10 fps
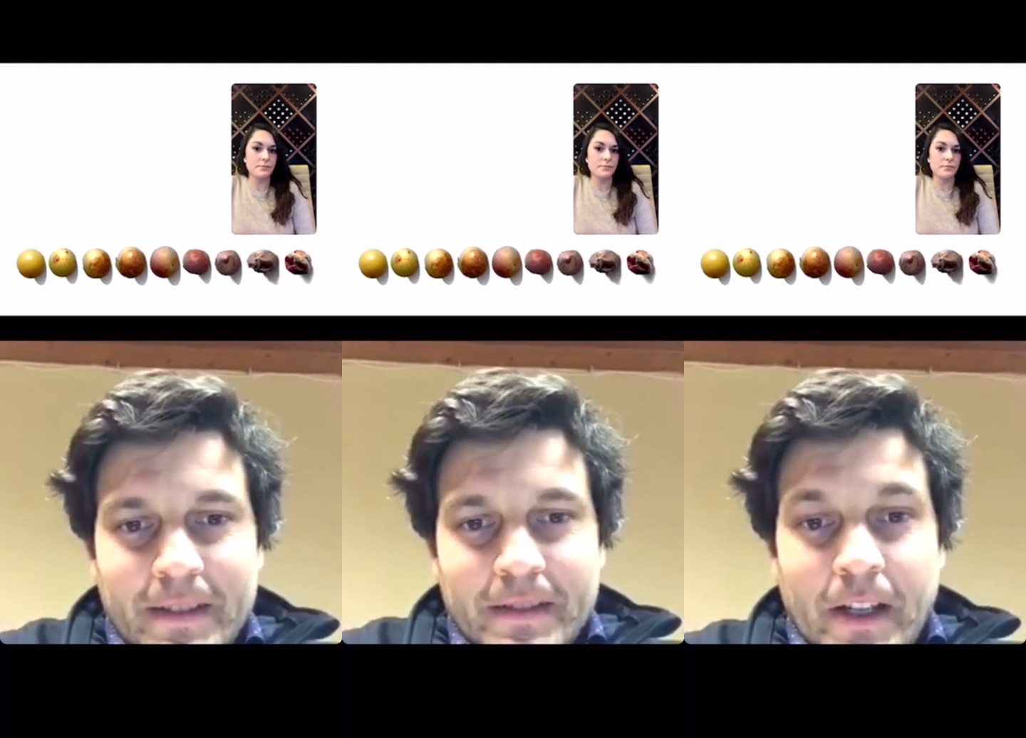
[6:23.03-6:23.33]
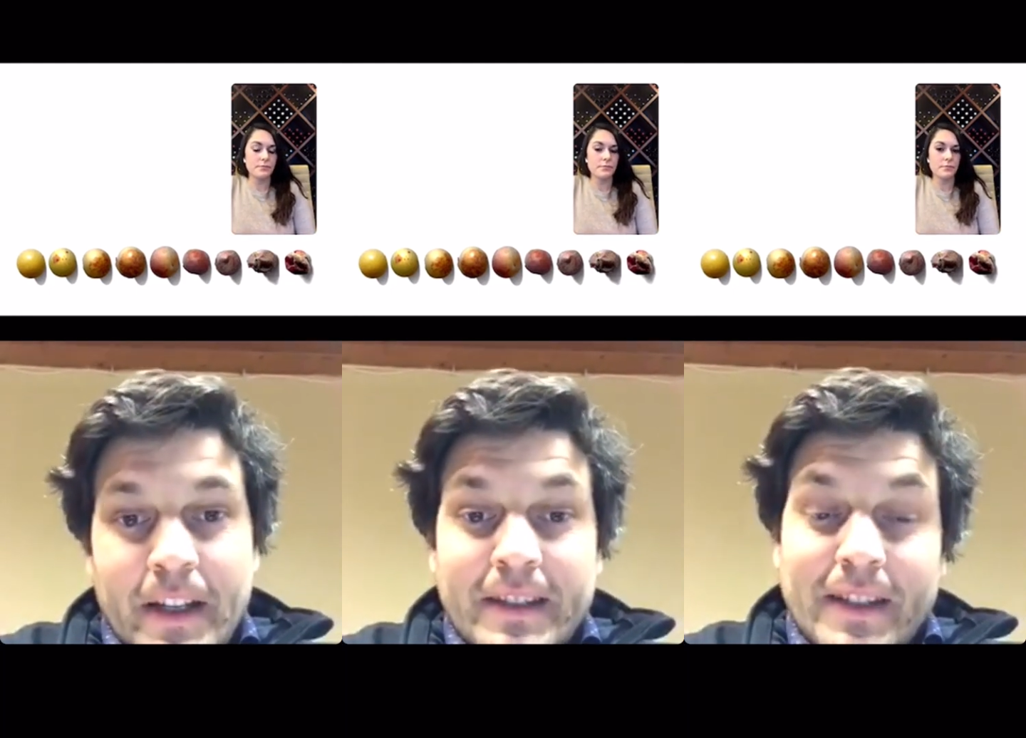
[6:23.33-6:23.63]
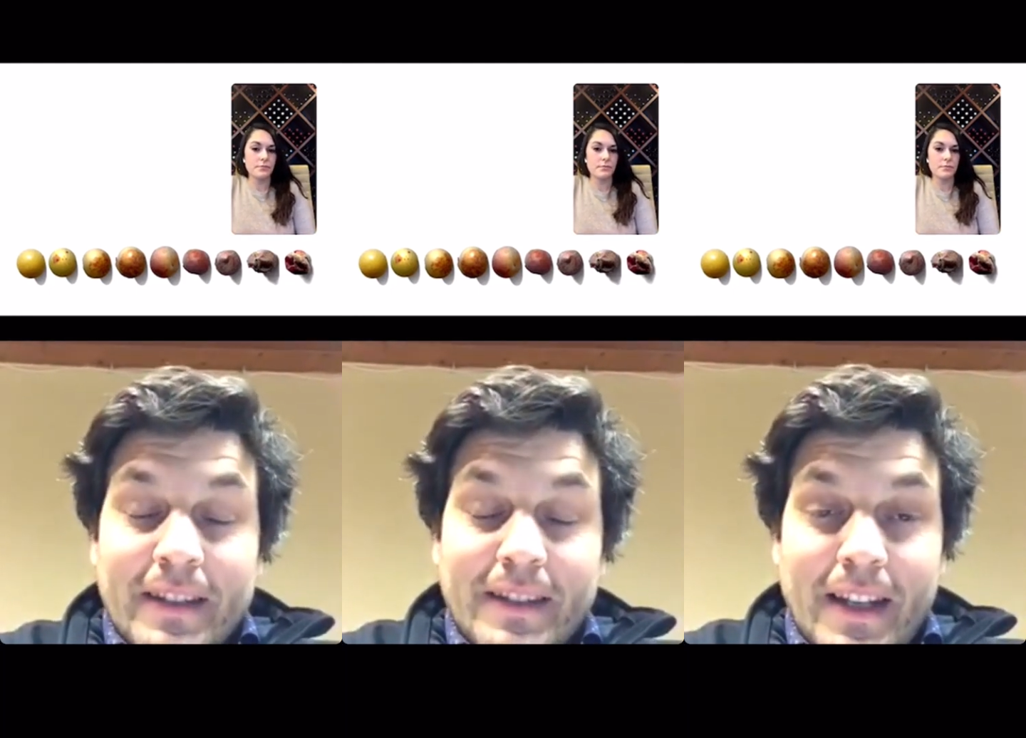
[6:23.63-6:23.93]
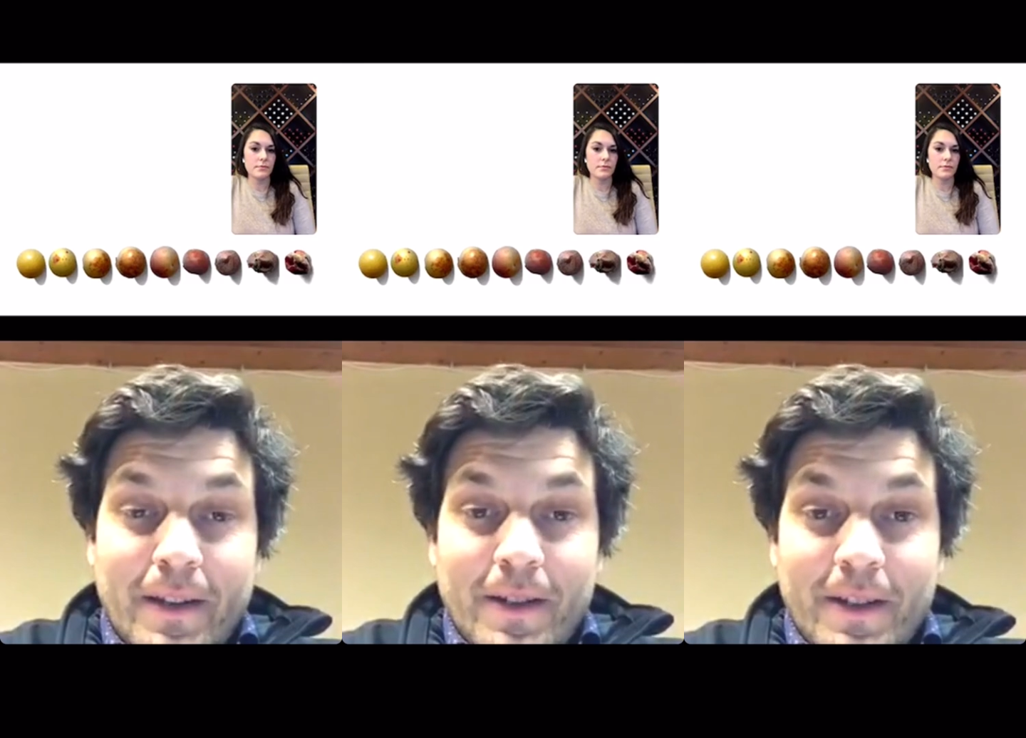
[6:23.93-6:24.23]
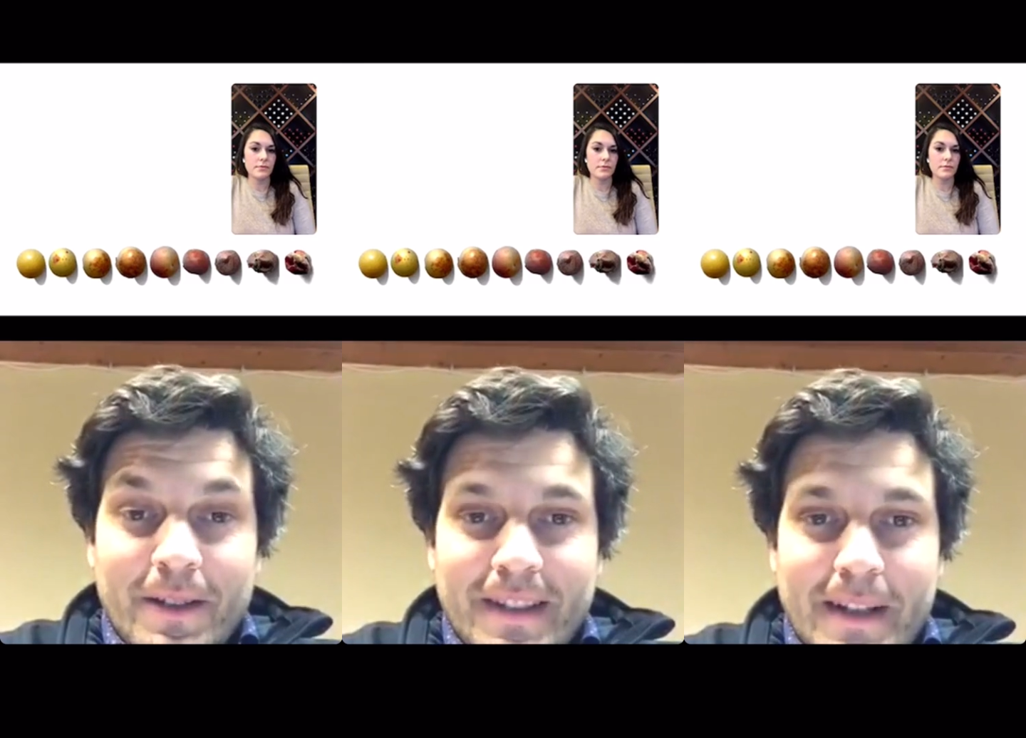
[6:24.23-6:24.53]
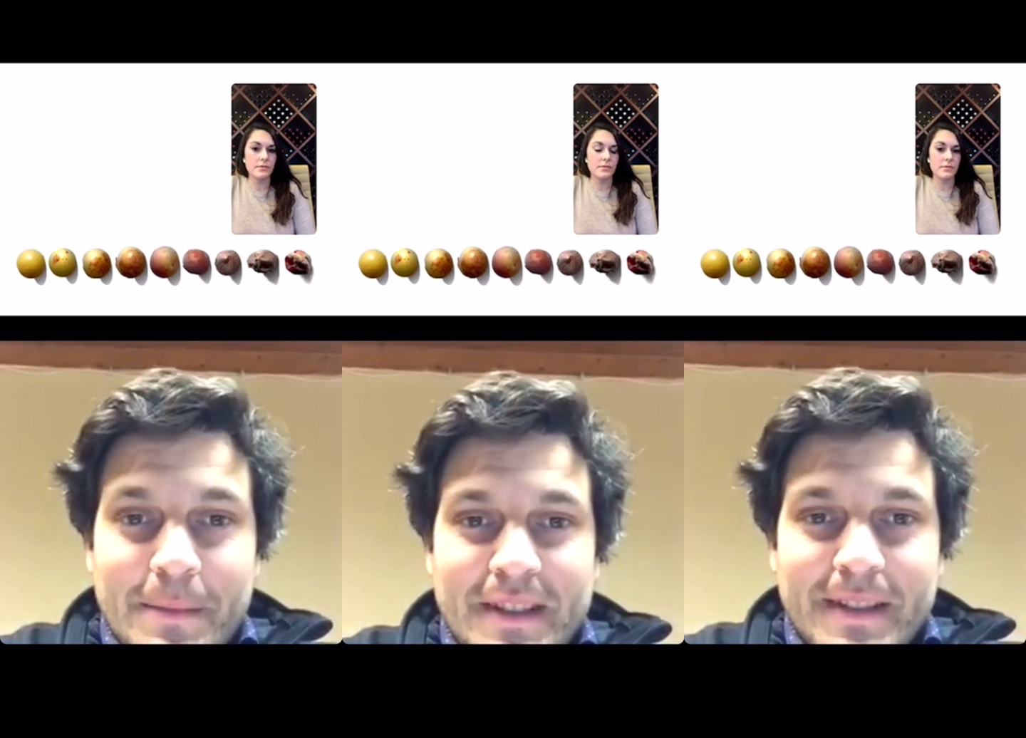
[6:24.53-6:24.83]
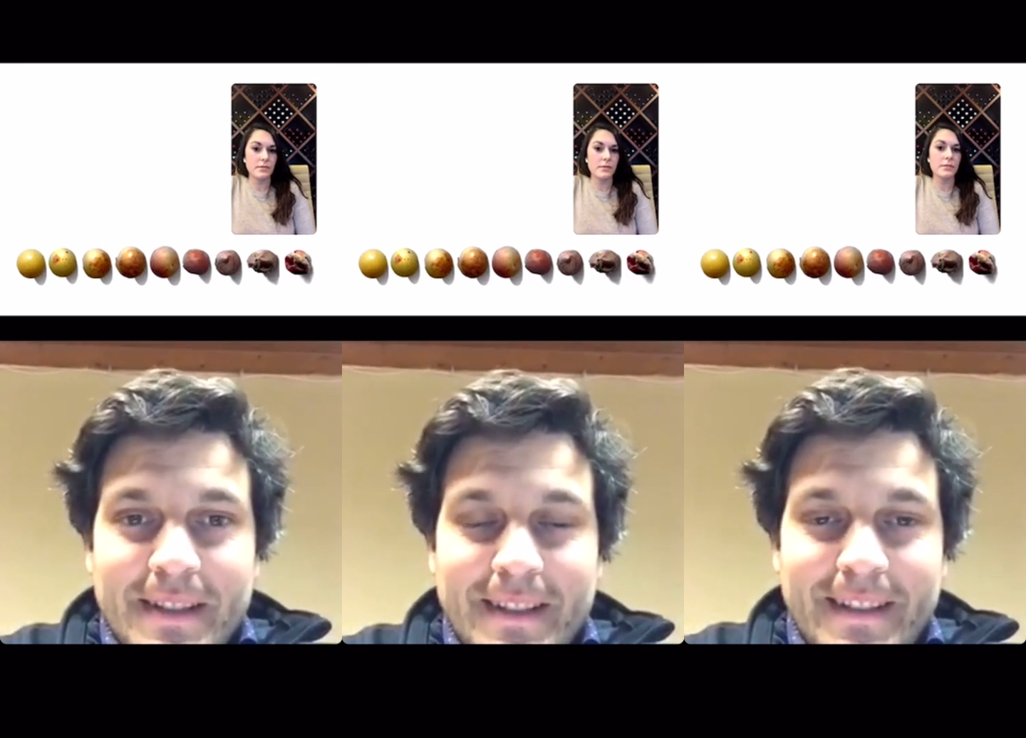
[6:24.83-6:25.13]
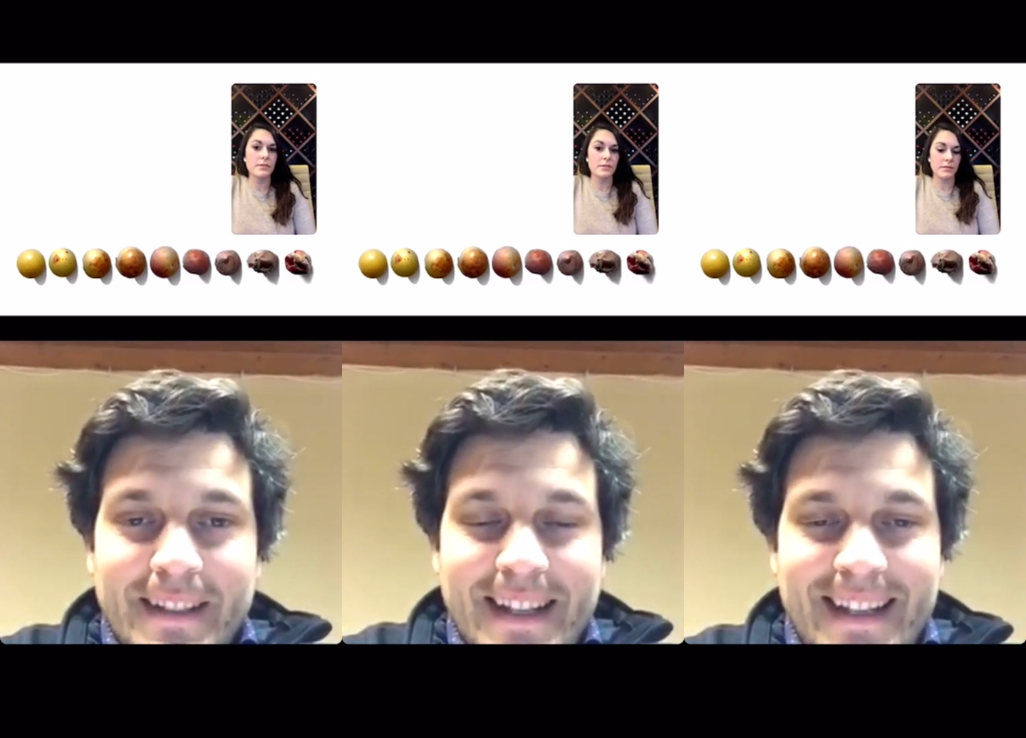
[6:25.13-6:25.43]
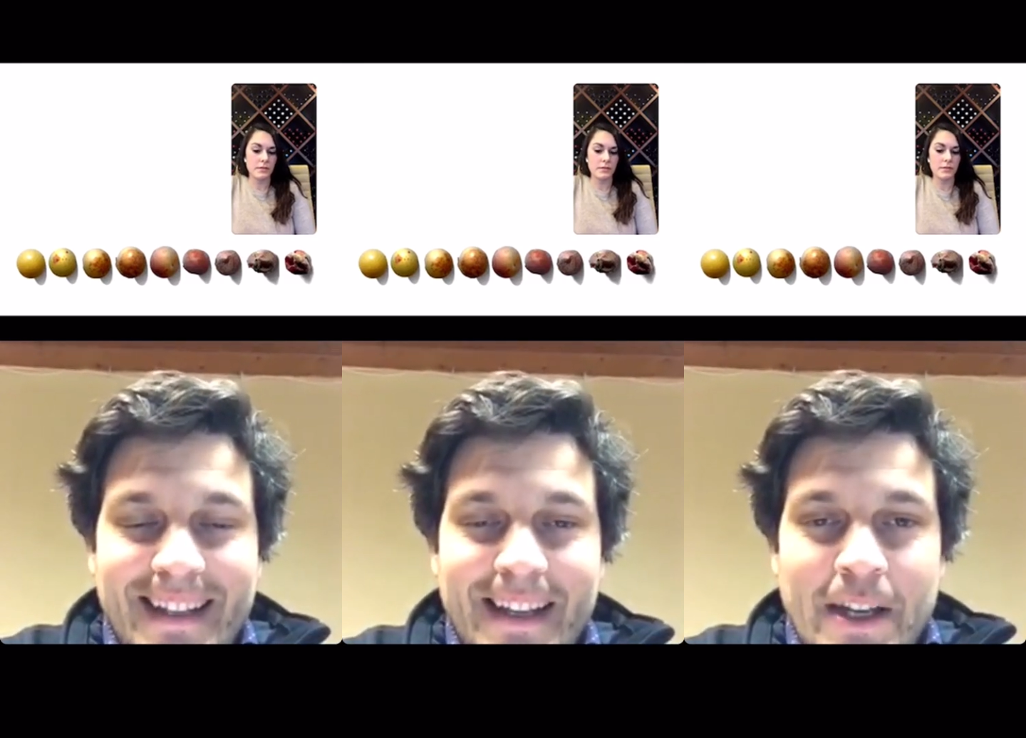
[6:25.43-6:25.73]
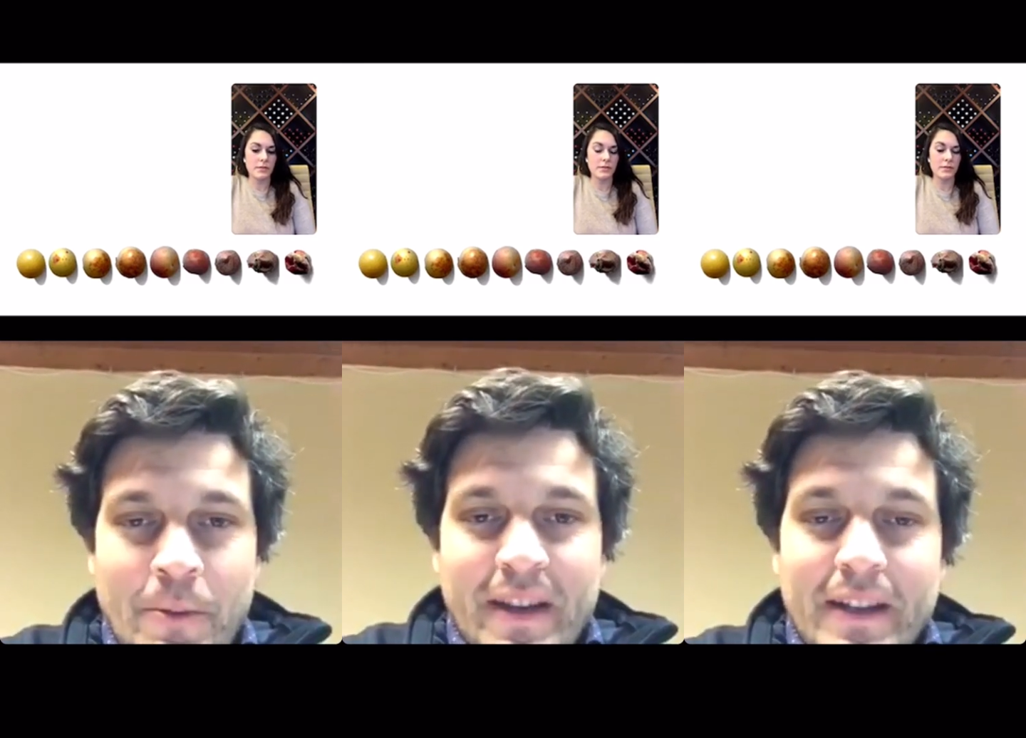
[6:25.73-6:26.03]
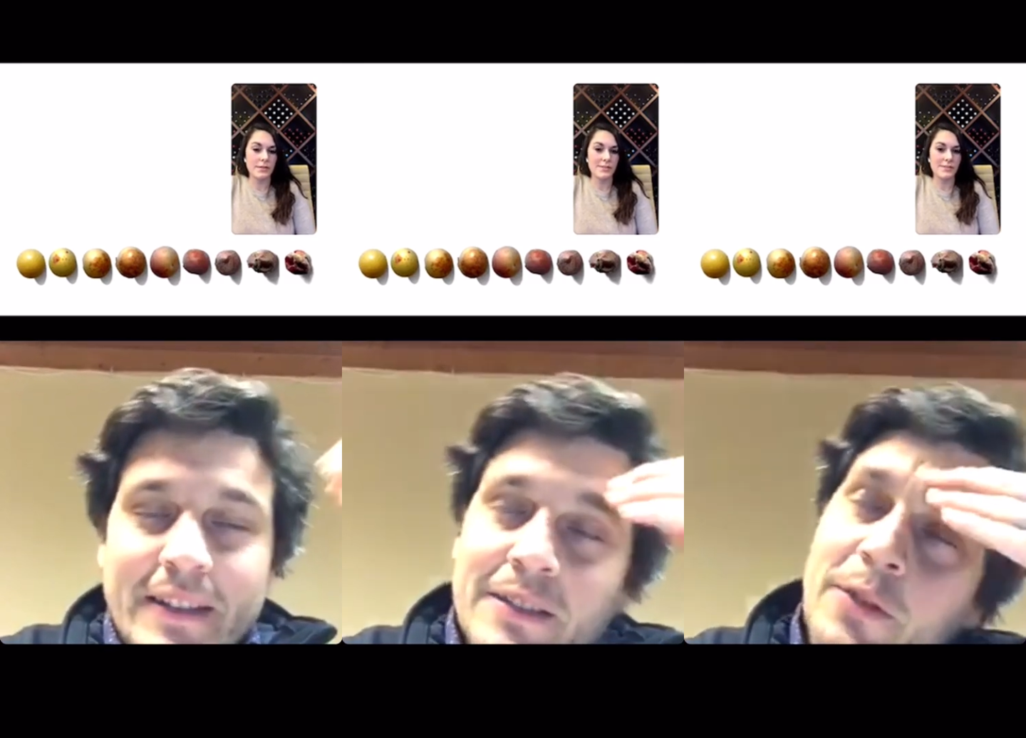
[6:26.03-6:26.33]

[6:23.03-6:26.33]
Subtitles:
It's gonna take a long time. It's